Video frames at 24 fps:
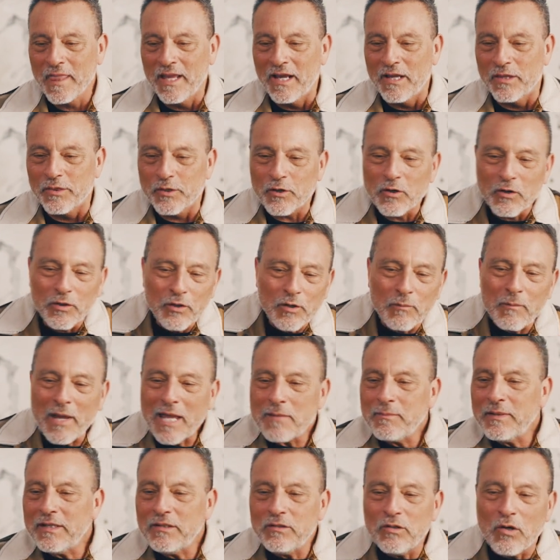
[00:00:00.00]
There may
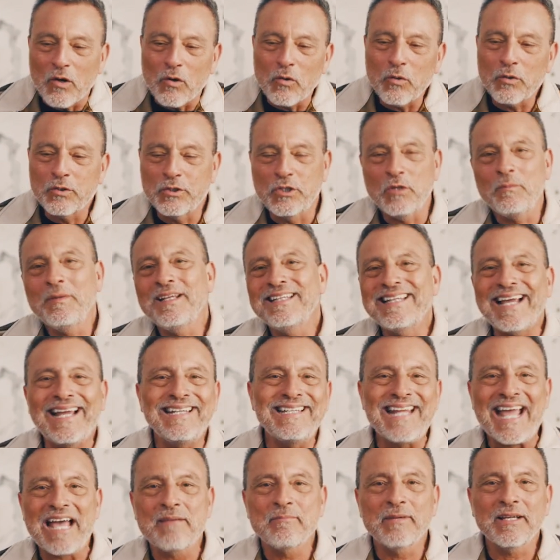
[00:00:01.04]
be no human
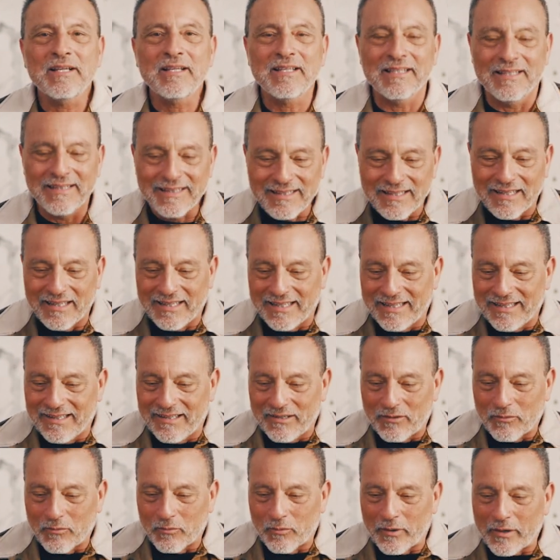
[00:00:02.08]
dynamic
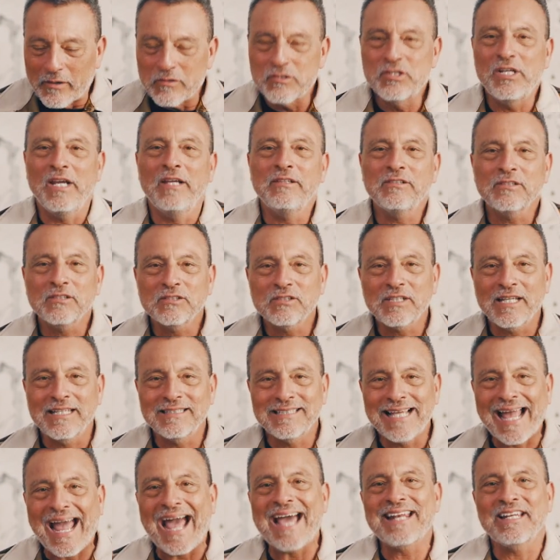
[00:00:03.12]
where Jesus
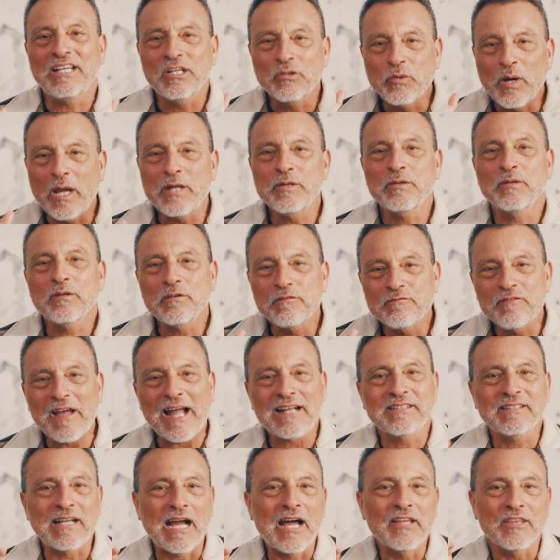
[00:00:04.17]
has had a greater
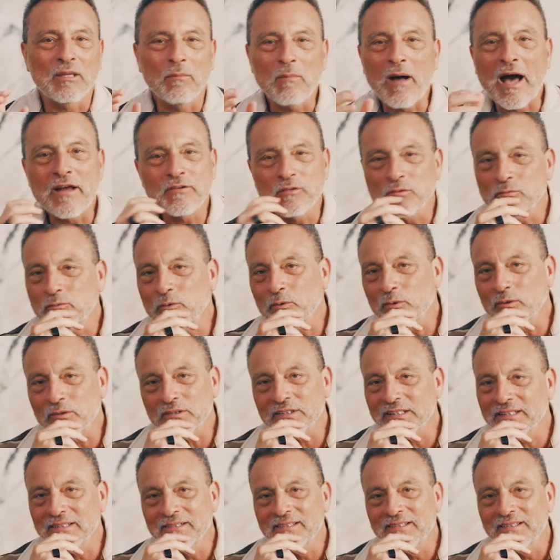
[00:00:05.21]
effect on the modern world.